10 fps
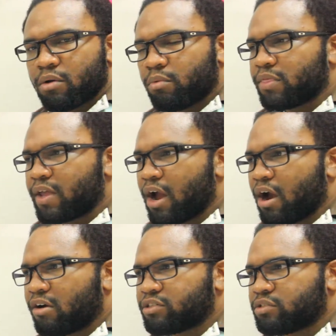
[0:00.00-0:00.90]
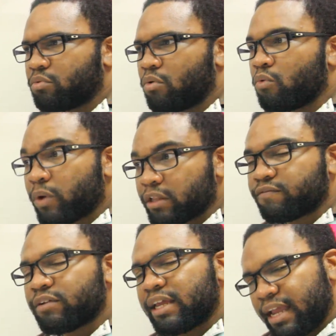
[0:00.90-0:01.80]
What they are is
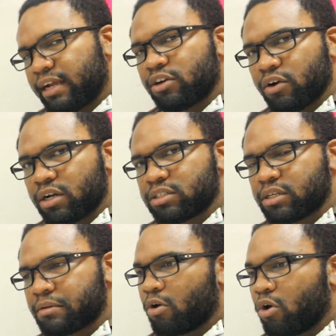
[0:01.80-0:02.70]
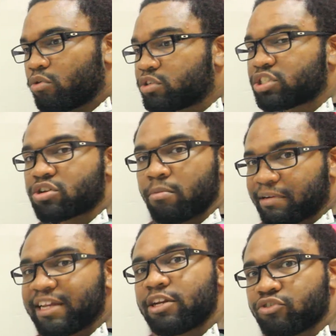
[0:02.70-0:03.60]
willfully ignorant, which is
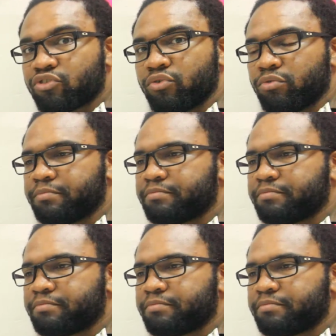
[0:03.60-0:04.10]
completely true.